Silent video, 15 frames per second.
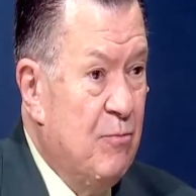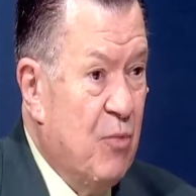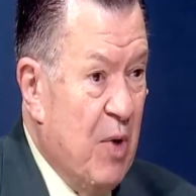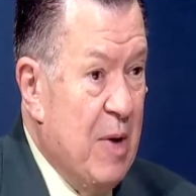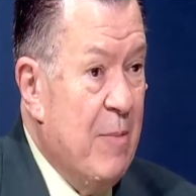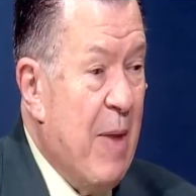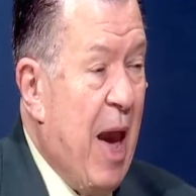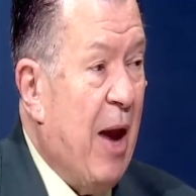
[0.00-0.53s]

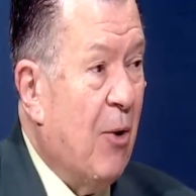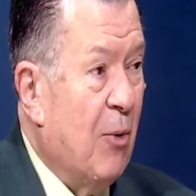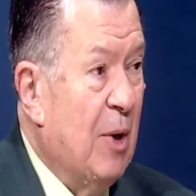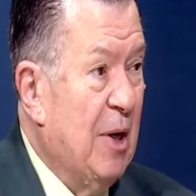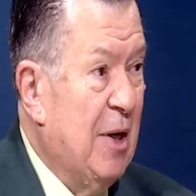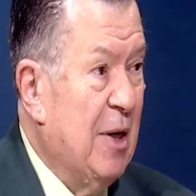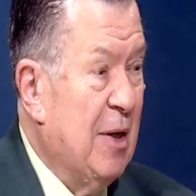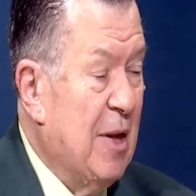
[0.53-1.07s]

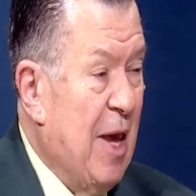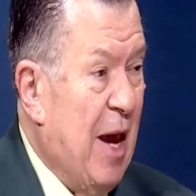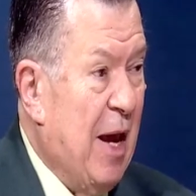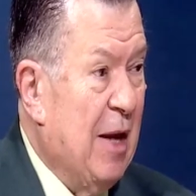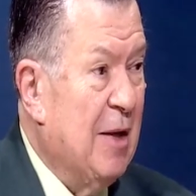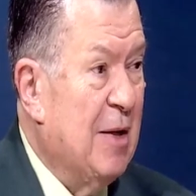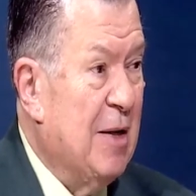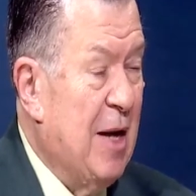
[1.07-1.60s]
remarried and
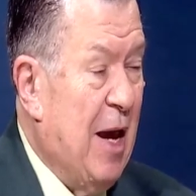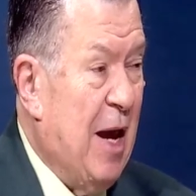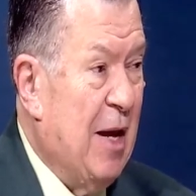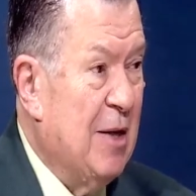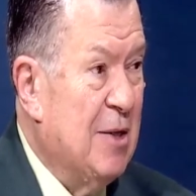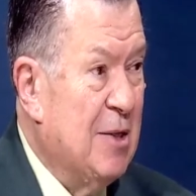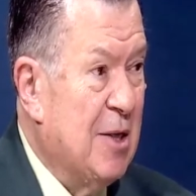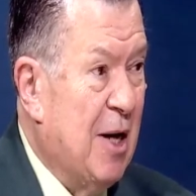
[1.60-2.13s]
had
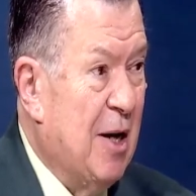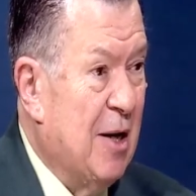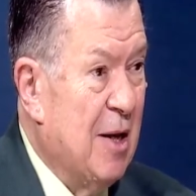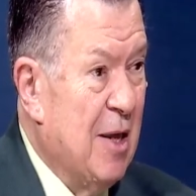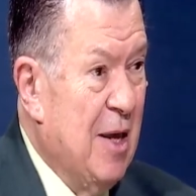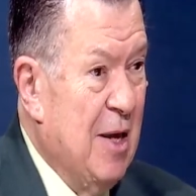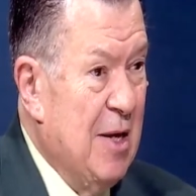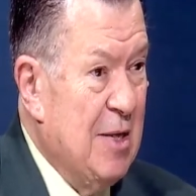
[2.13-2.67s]

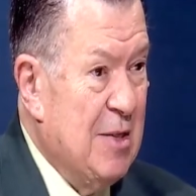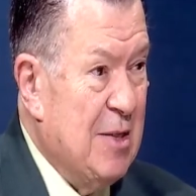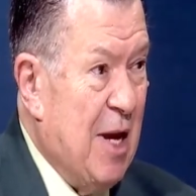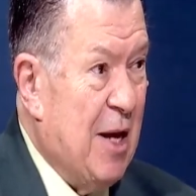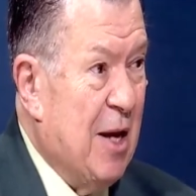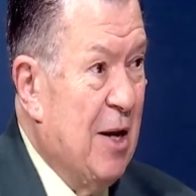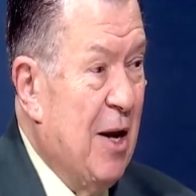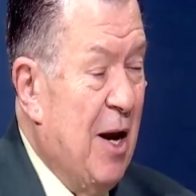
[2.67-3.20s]

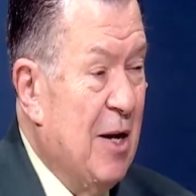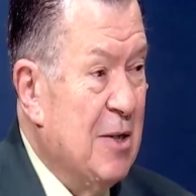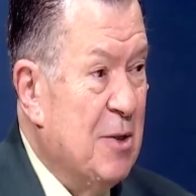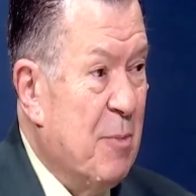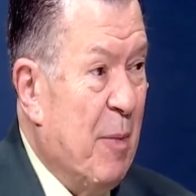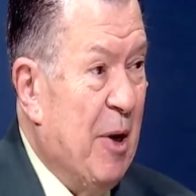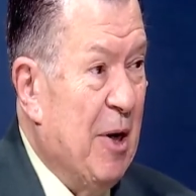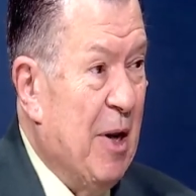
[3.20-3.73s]
second
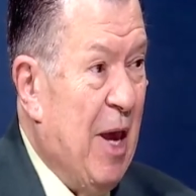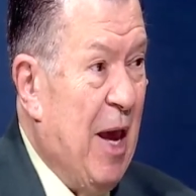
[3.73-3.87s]
husband